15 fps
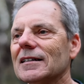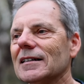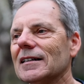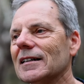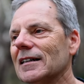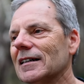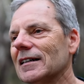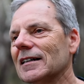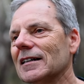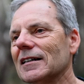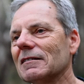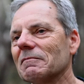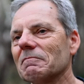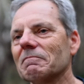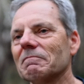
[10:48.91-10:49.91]

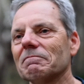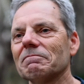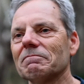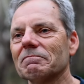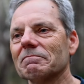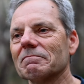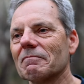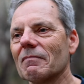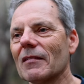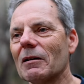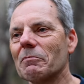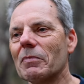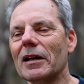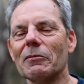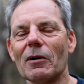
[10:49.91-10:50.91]
But
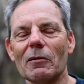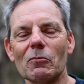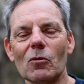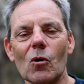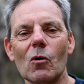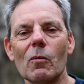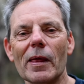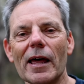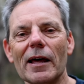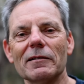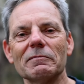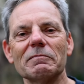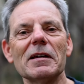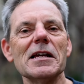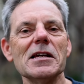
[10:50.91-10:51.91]
anyway, more of that
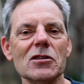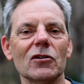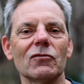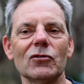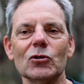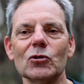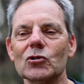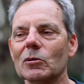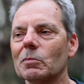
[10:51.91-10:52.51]
in the future.